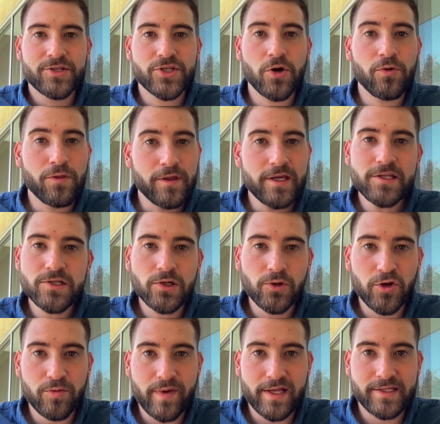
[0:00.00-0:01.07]
So these
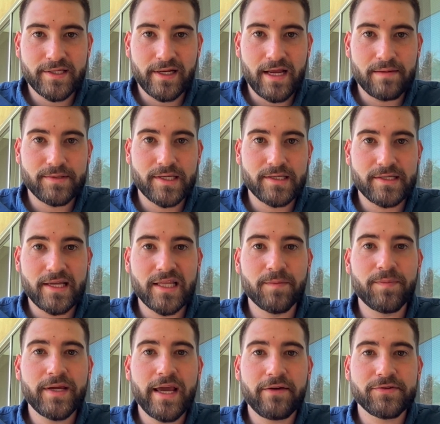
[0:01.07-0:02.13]
glutamate synapses in the
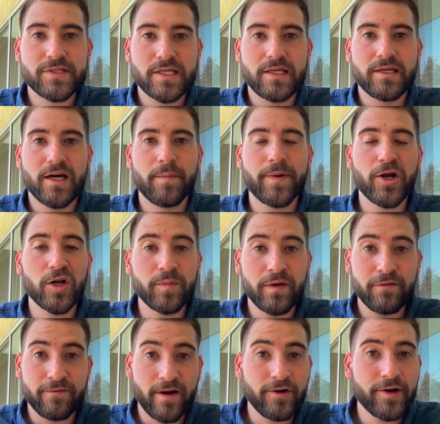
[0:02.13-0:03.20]
PFC appear to
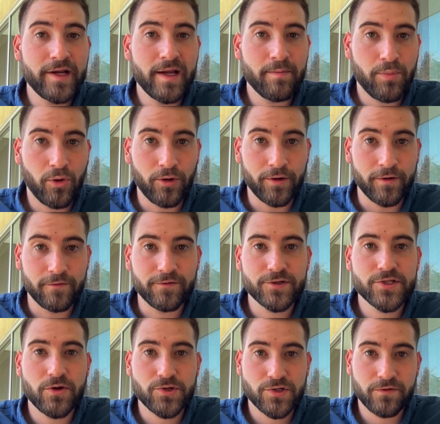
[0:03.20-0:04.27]
be very important for
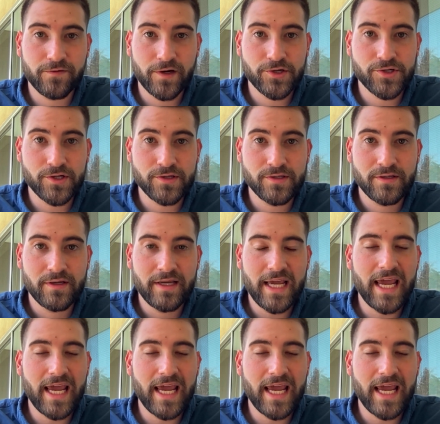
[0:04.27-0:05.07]
social functions.